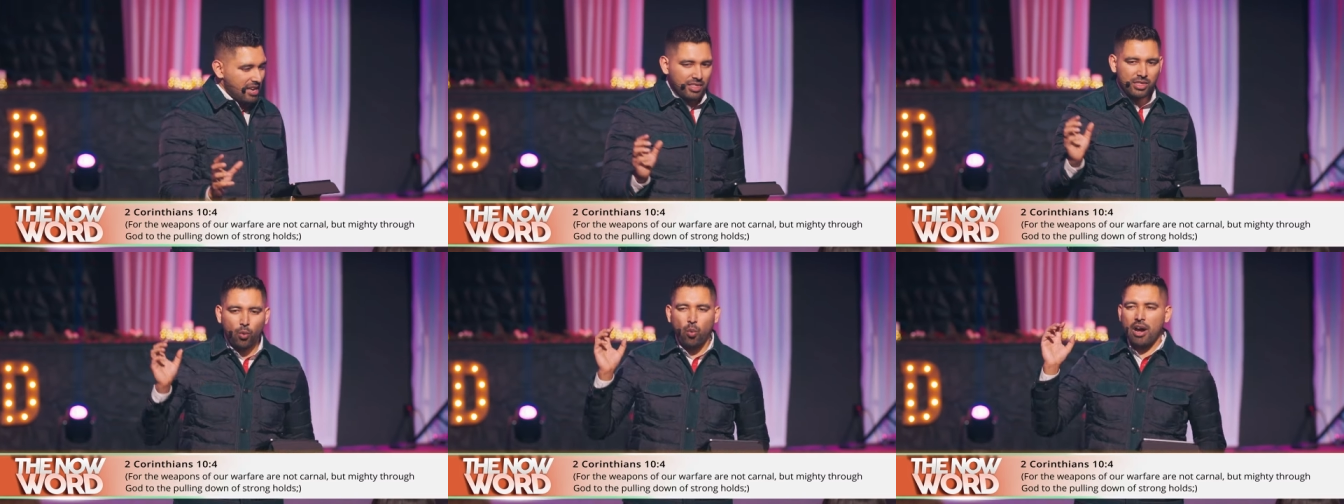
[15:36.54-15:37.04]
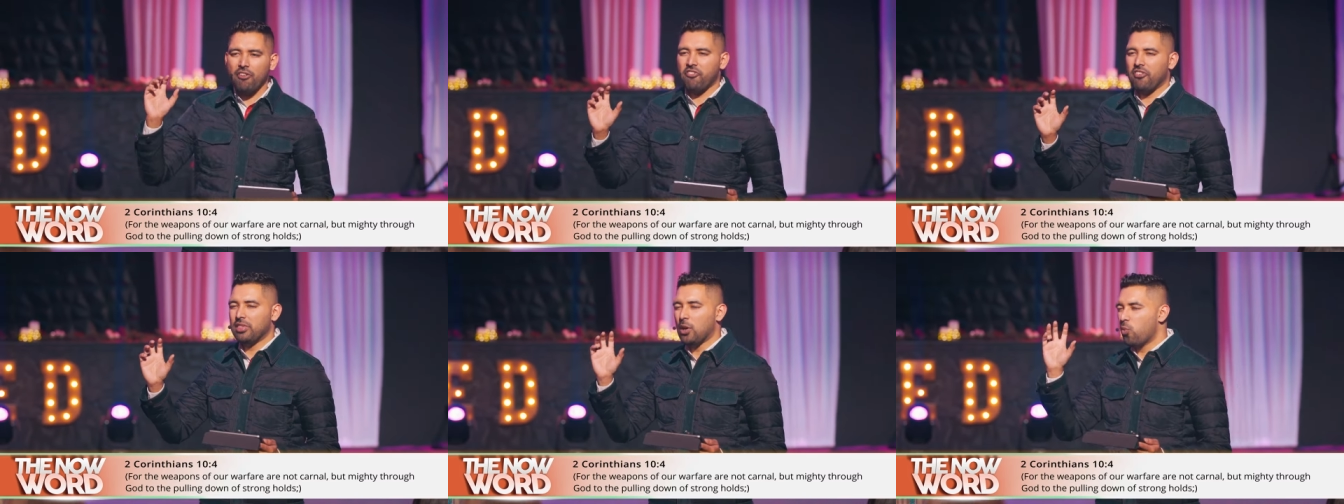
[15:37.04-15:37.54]
The
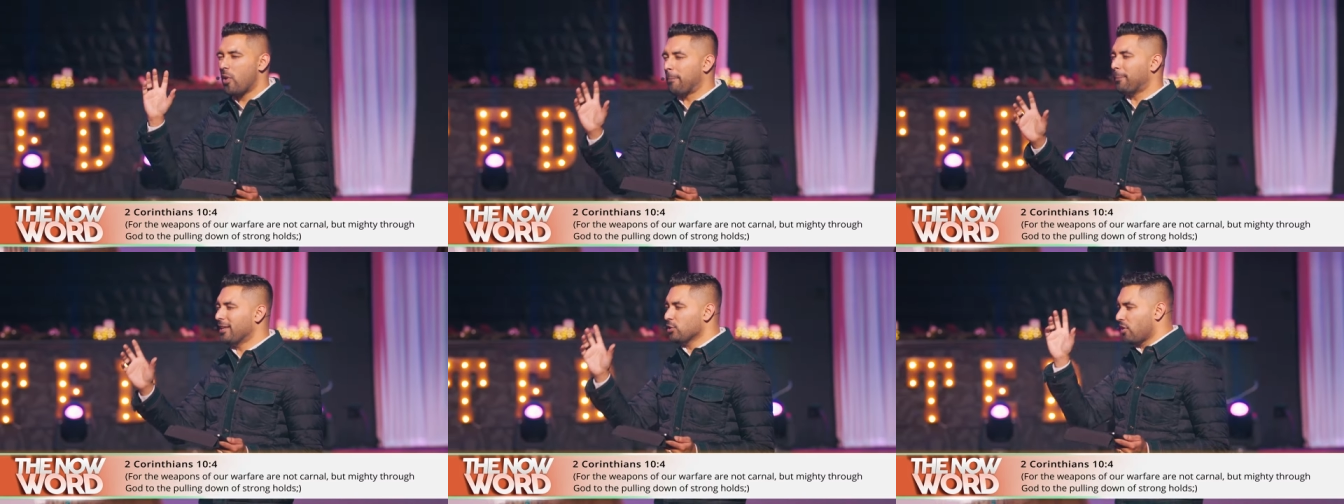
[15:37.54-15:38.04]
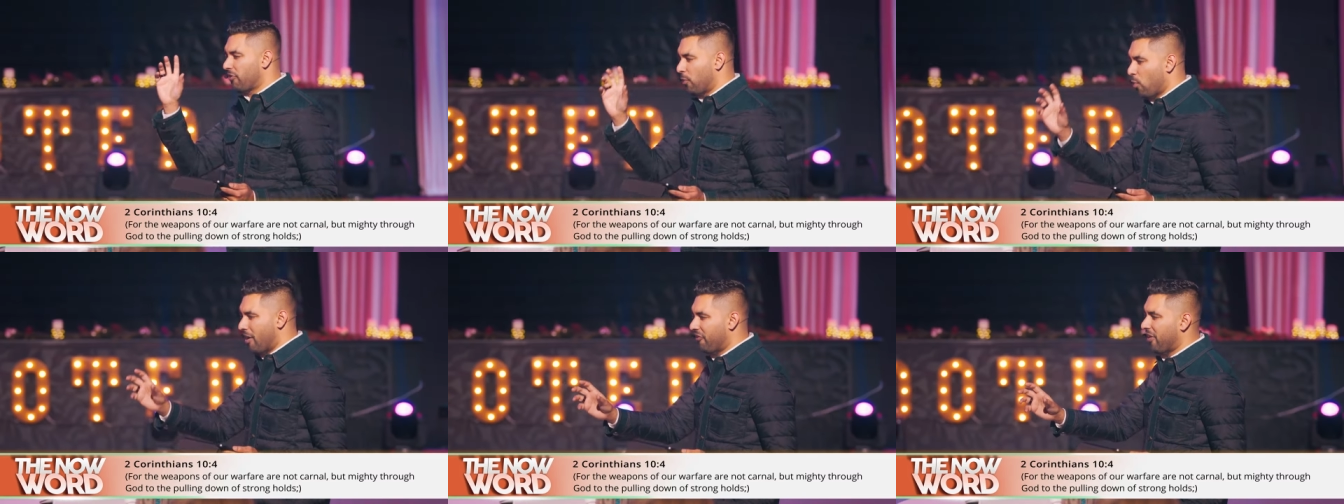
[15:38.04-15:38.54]
warfare, the weapons of our
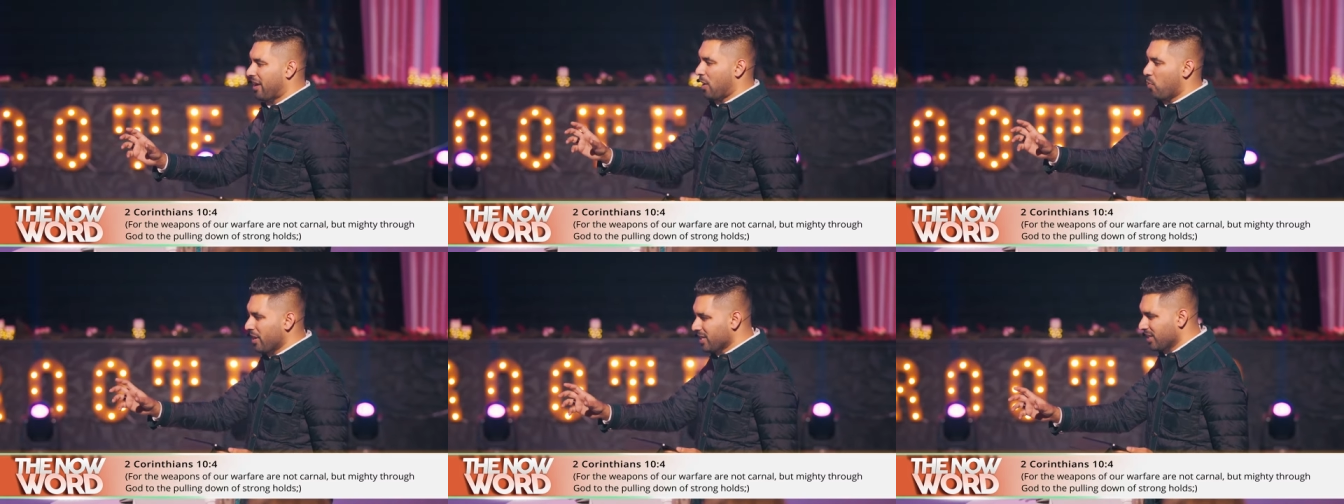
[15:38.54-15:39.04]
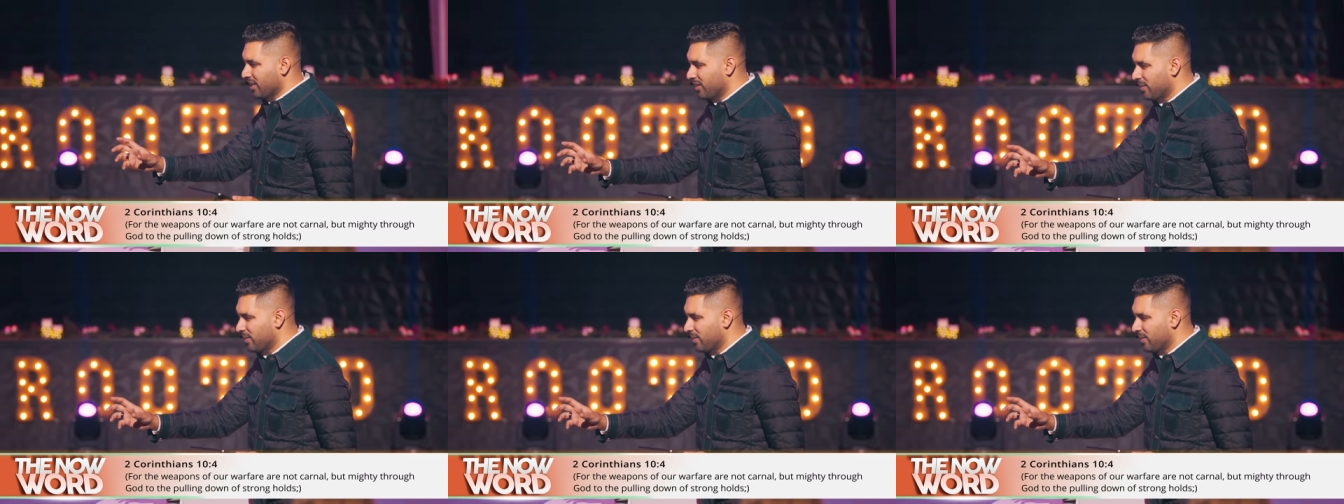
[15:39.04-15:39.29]
warfare are what?